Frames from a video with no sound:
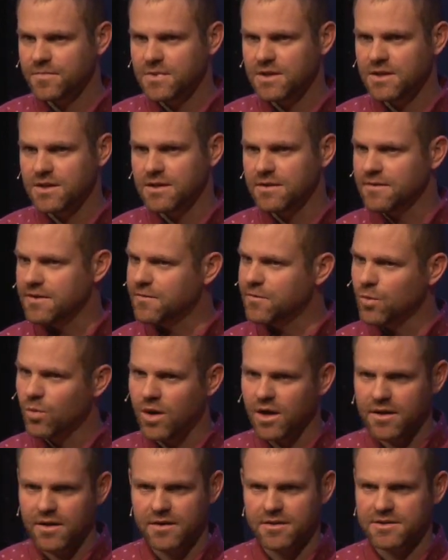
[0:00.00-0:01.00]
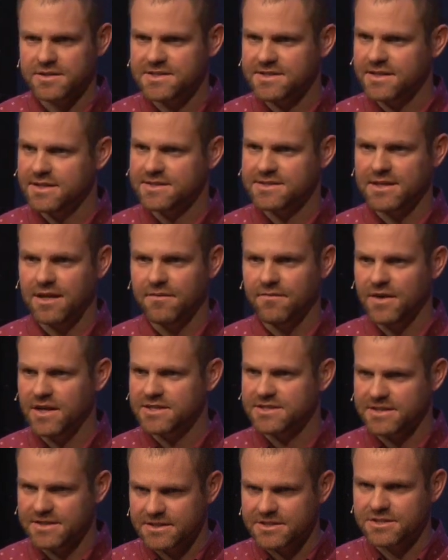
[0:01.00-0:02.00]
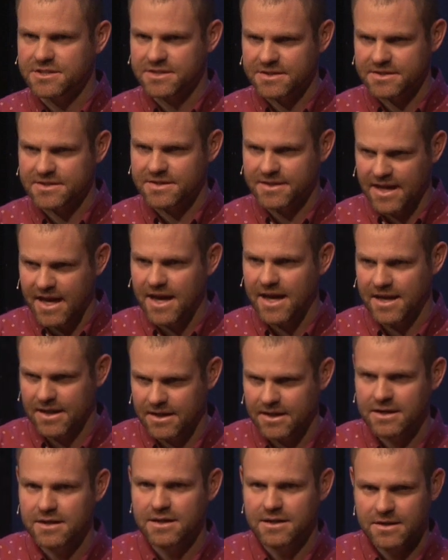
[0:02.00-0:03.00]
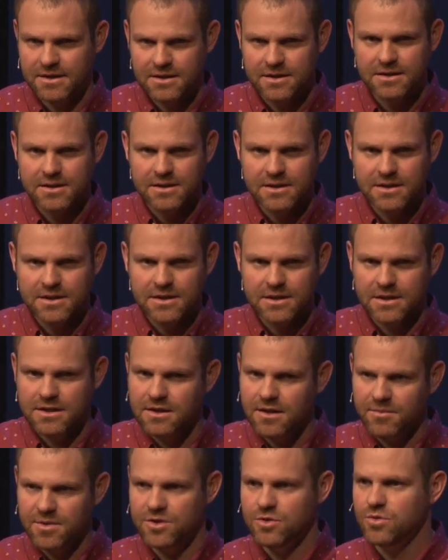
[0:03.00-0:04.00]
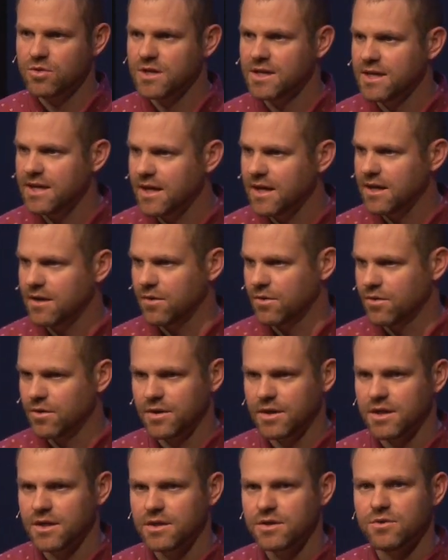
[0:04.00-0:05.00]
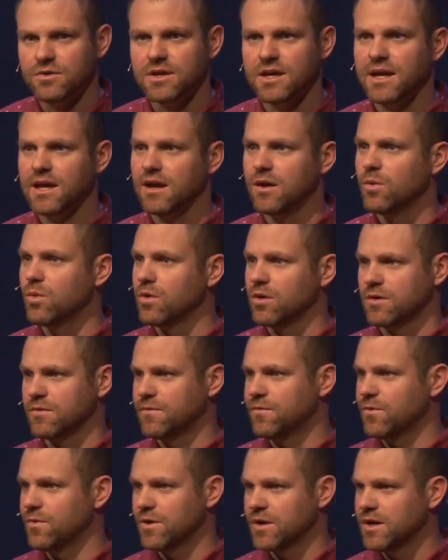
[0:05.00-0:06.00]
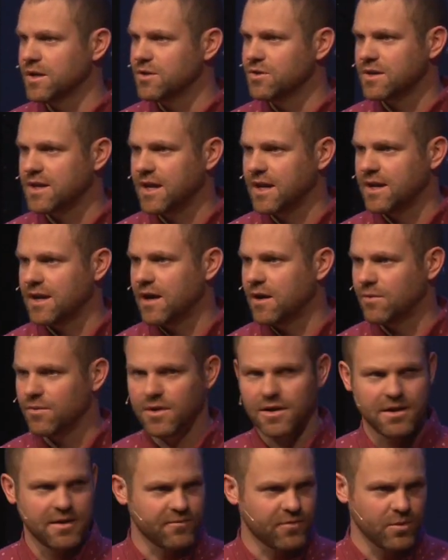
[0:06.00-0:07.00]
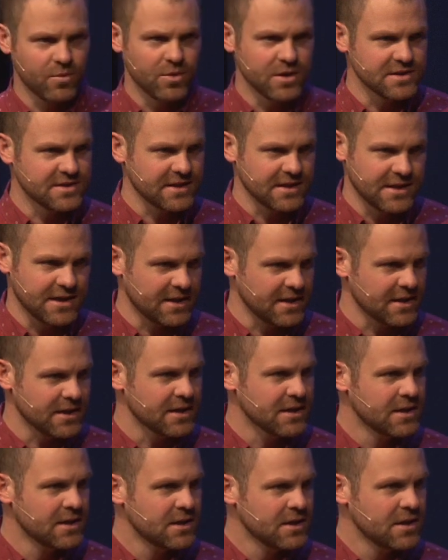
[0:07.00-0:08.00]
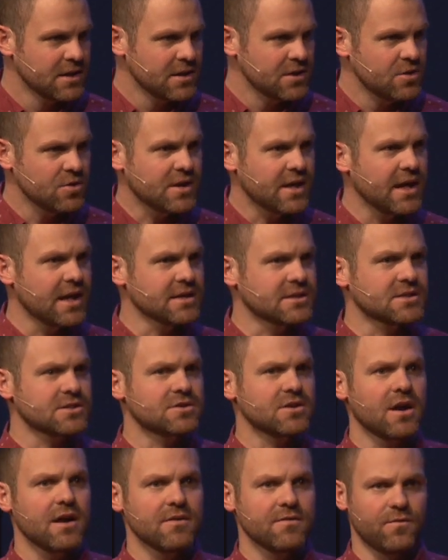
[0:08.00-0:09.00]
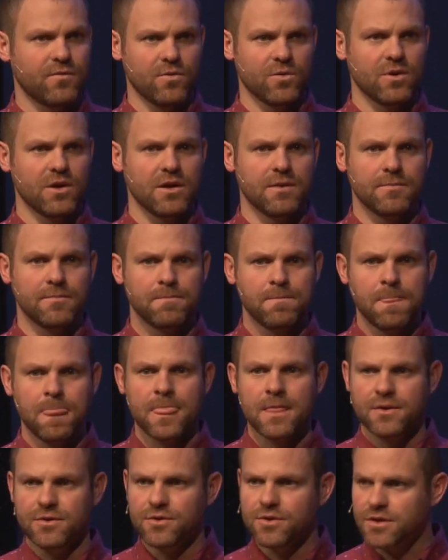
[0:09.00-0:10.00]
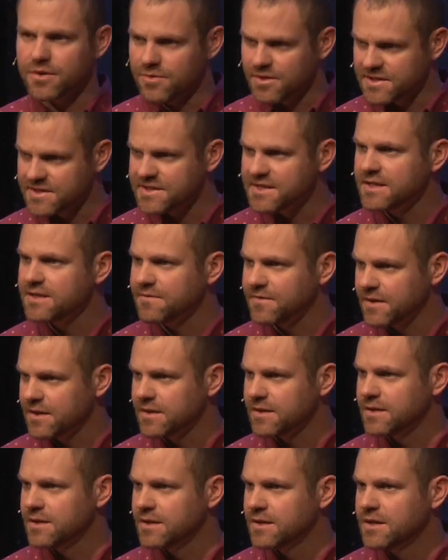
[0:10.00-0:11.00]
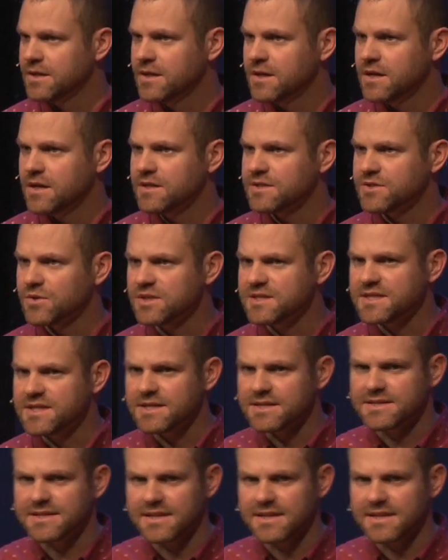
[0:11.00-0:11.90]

If you want to understand salvation, it's just that. I mean, you can't earn it. You can't work for it. You can't outrun everyone to get it. You can't strive for it. You can receive it. And so it's this